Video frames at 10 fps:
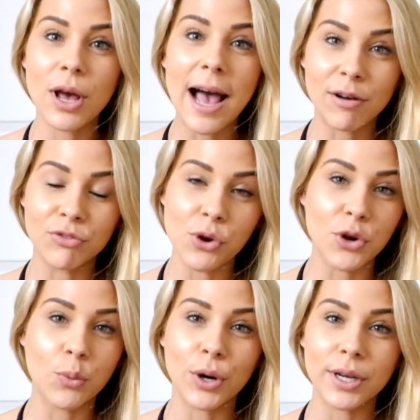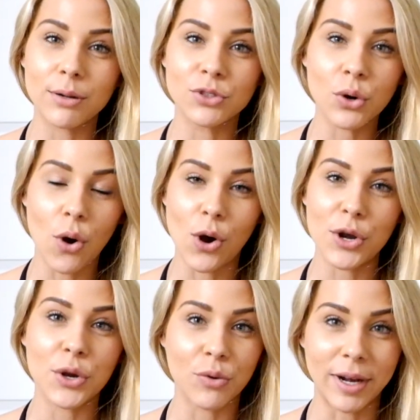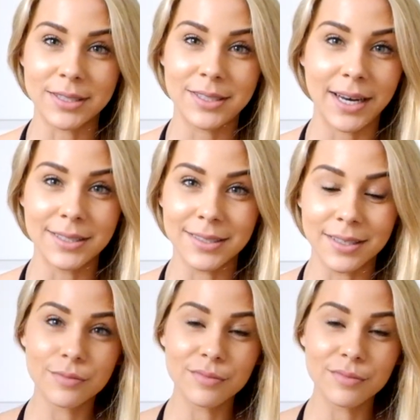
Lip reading: after your workouts or on your rest days.